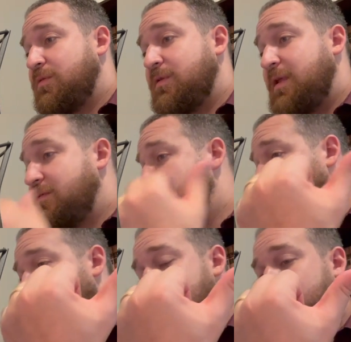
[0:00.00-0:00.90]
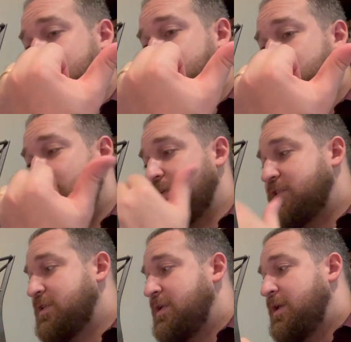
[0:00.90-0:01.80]
even the title
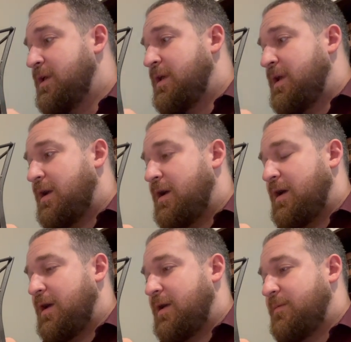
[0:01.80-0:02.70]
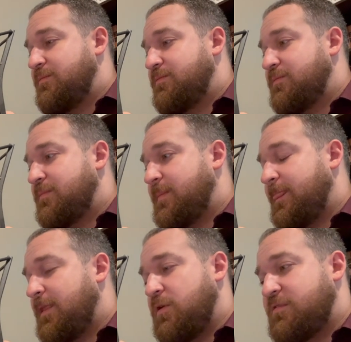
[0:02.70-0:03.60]
insurance,
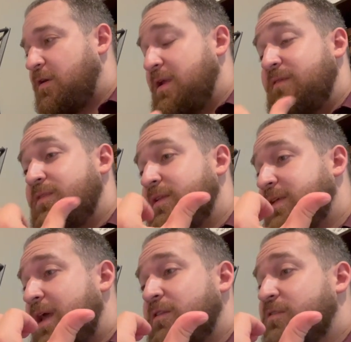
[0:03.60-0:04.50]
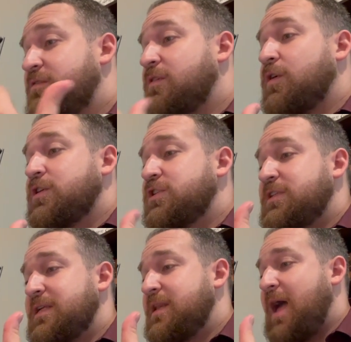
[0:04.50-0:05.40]
even the title search
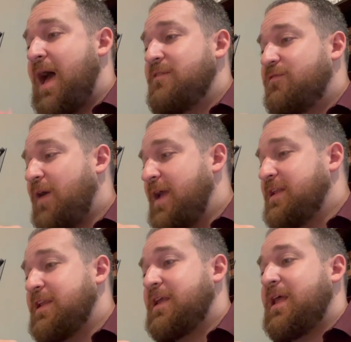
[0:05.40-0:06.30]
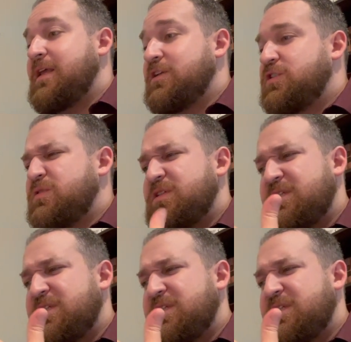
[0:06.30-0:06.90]
did not find any kind of issues.